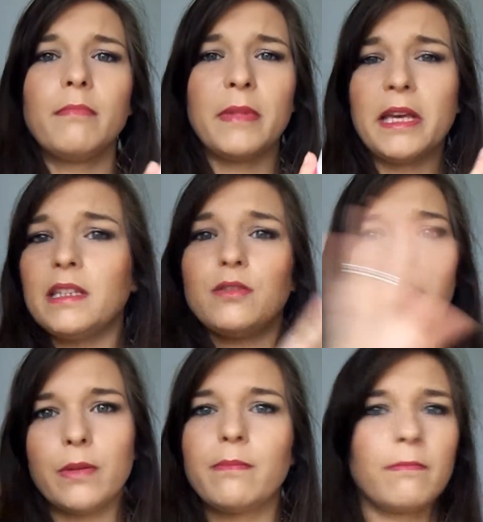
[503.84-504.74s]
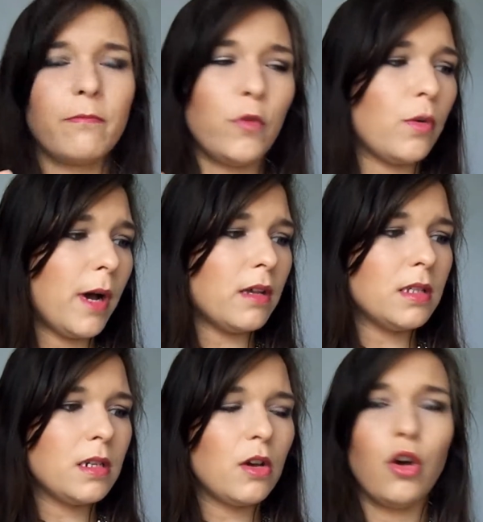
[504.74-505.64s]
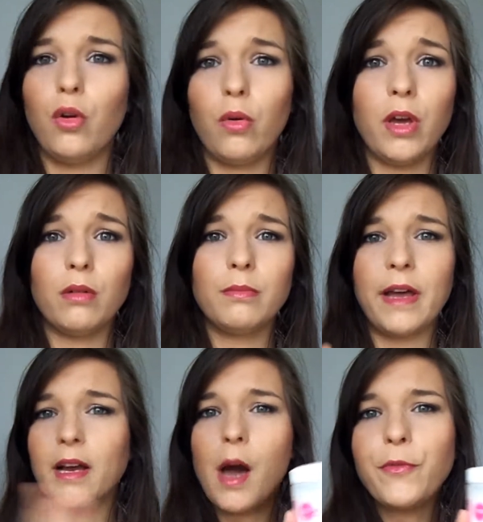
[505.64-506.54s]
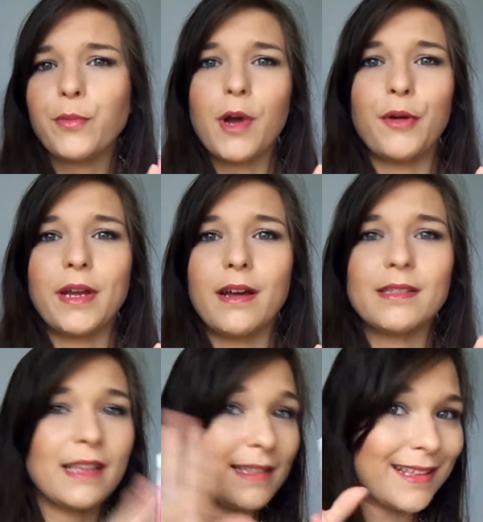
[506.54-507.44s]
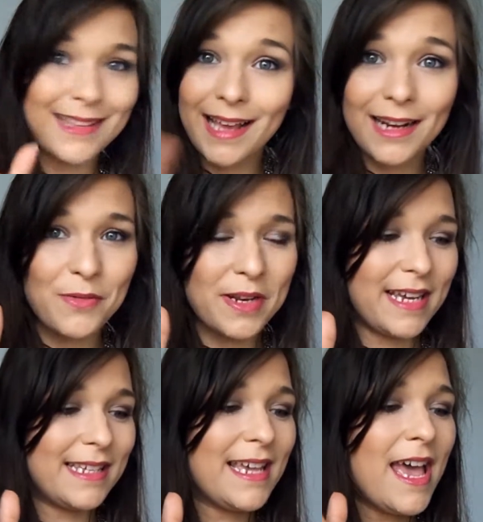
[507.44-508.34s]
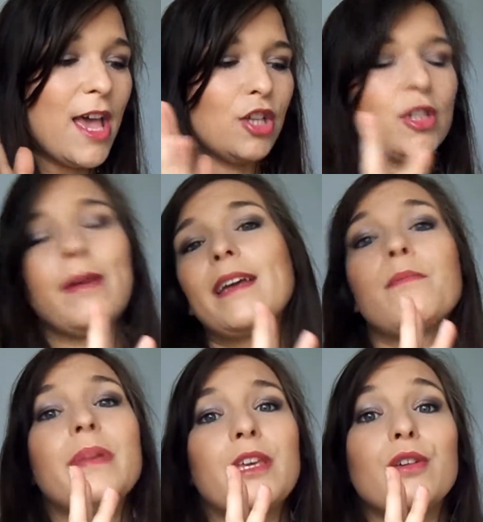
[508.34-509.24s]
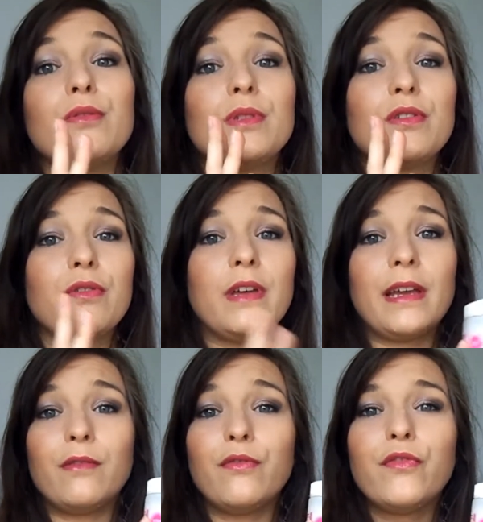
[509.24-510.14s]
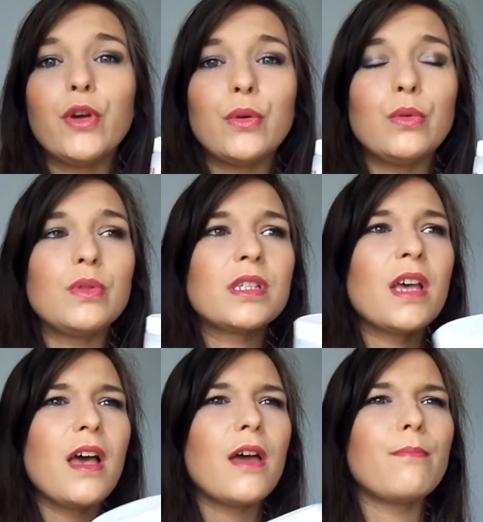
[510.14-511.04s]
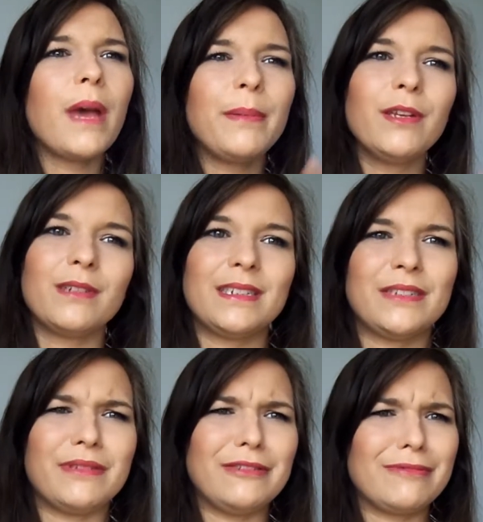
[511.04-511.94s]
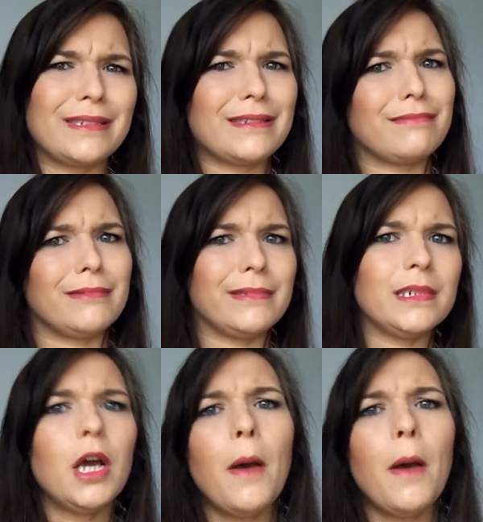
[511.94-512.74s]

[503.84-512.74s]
is foremost an oil that comes from coconuts. That's exactly what it is, so it can be used in foods, maybe not necessarily drinks, that's a bit weird,